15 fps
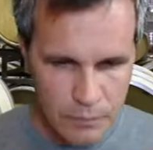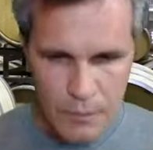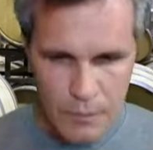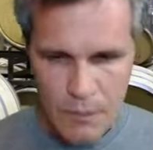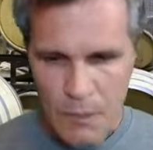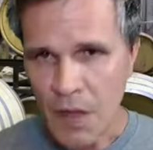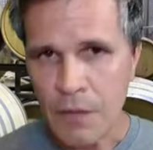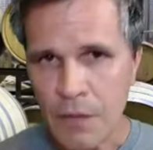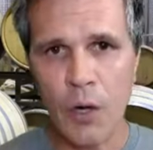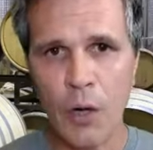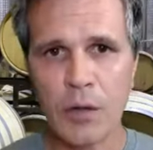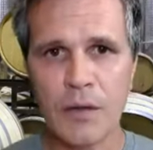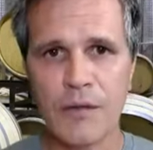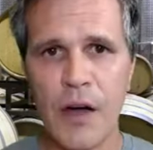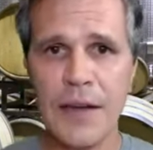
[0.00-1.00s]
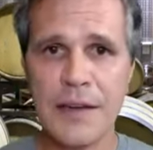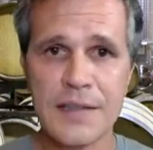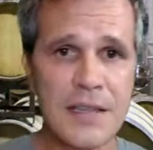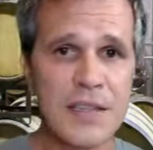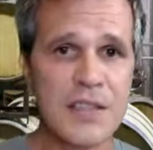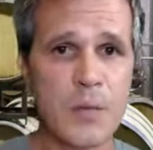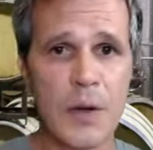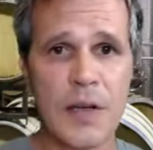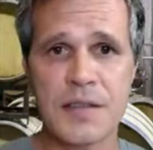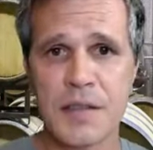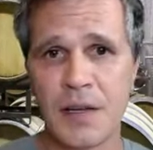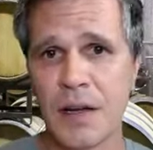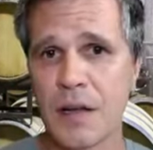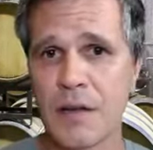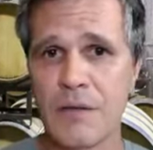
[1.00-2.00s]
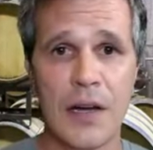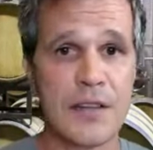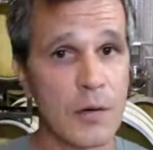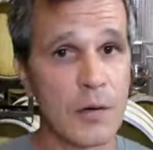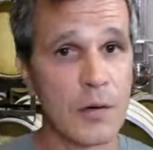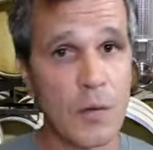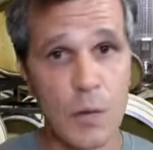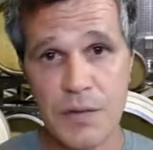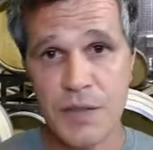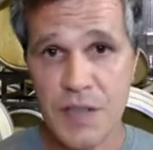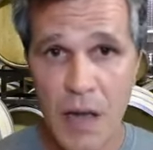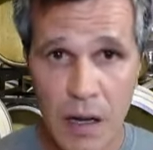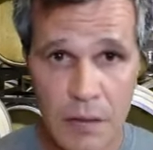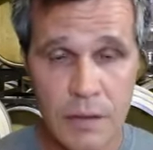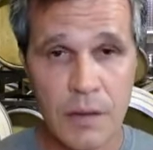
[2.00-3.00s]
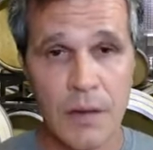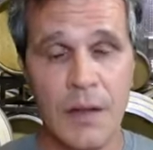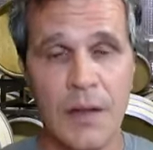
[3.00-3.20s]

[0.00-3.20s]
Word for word: the older vine is east-west. The younger vines are north-south.